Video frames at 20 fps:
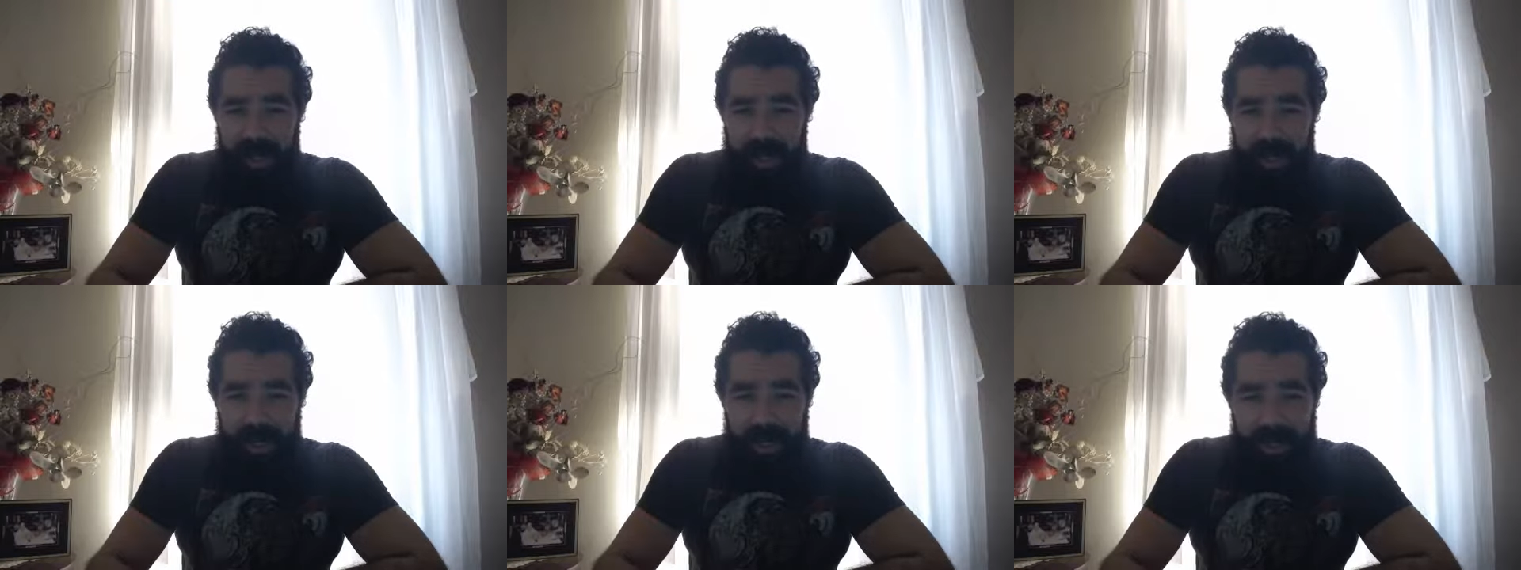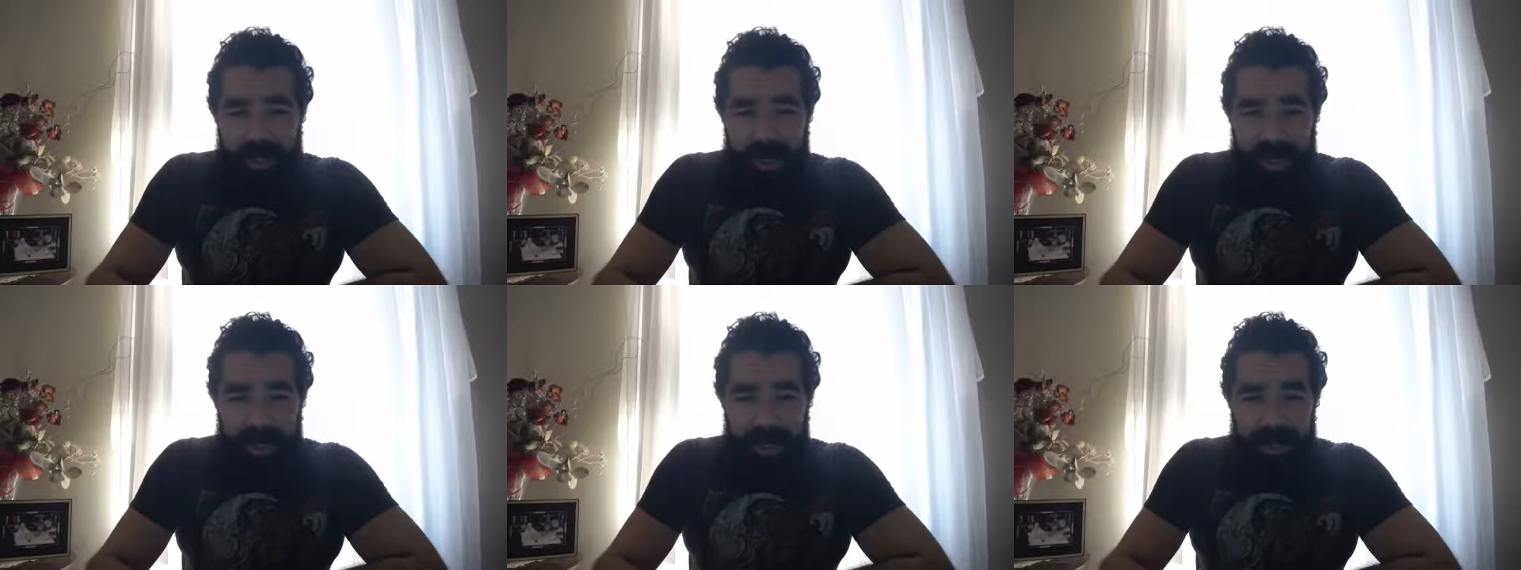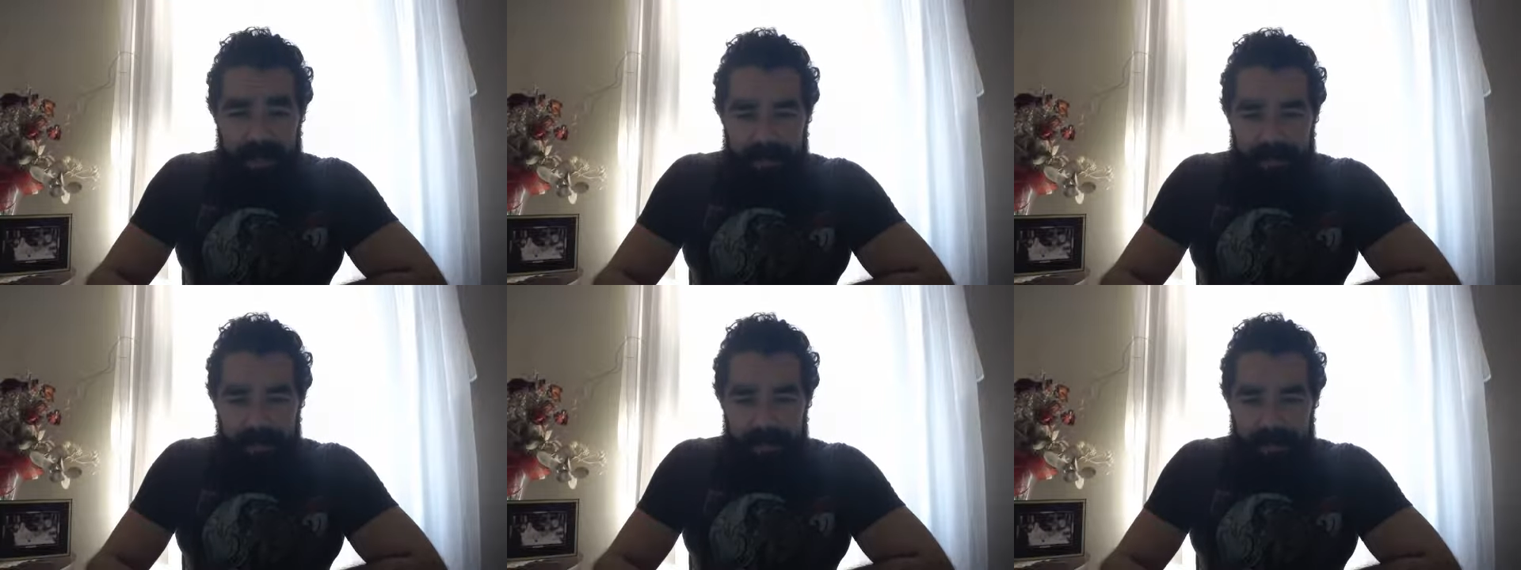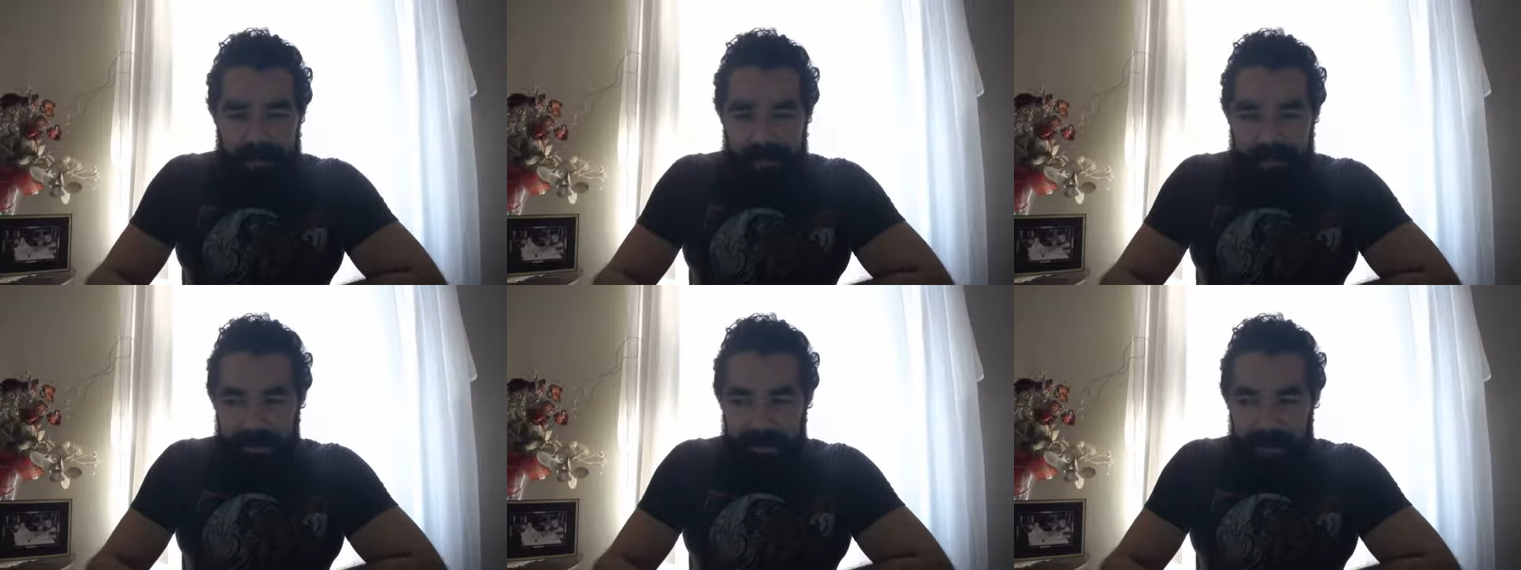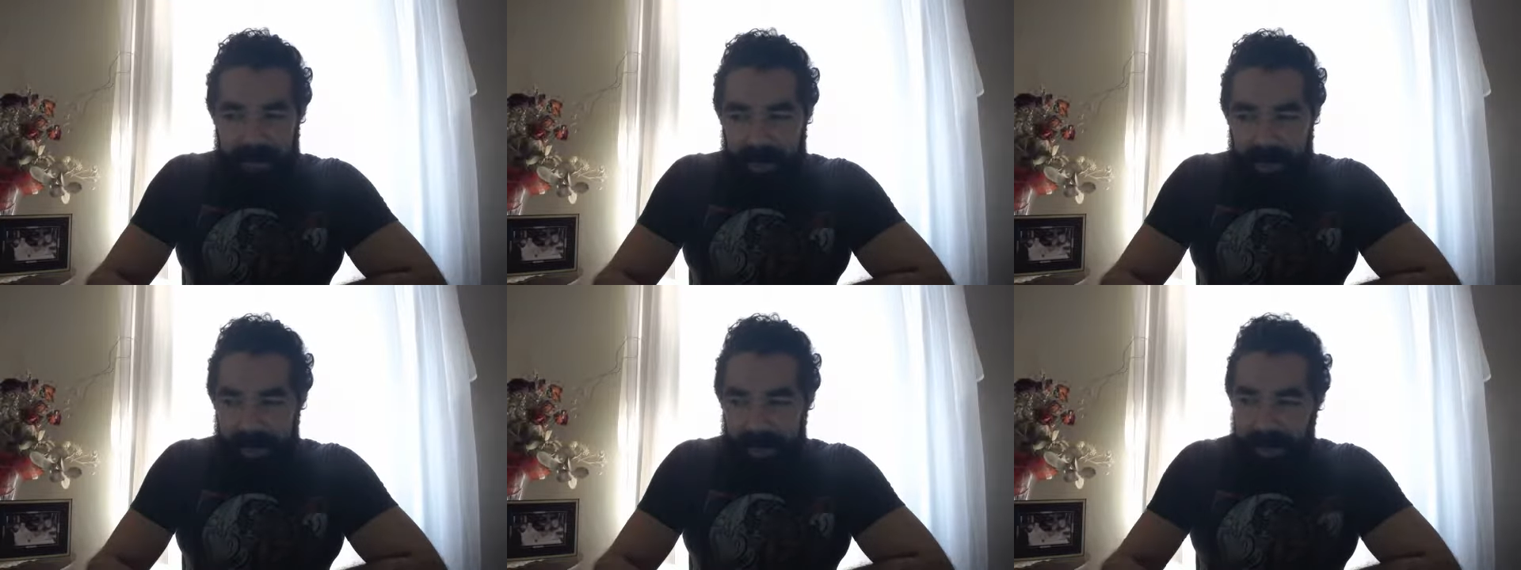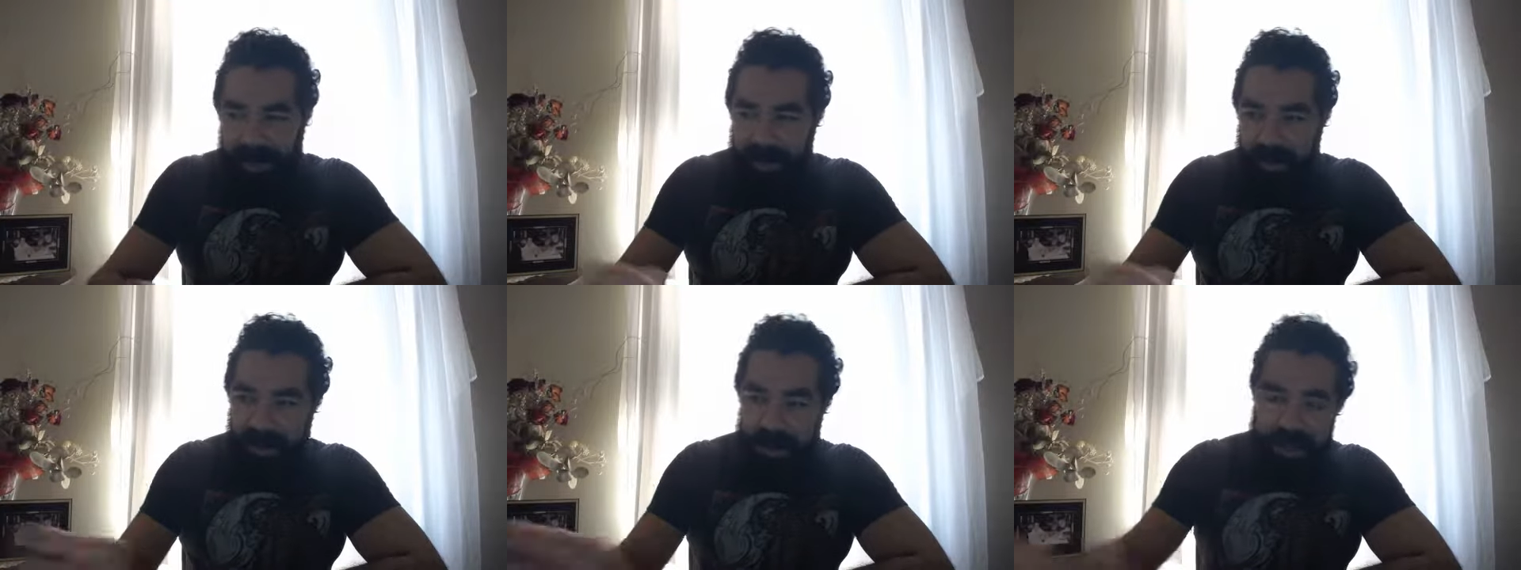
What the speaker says: We're taking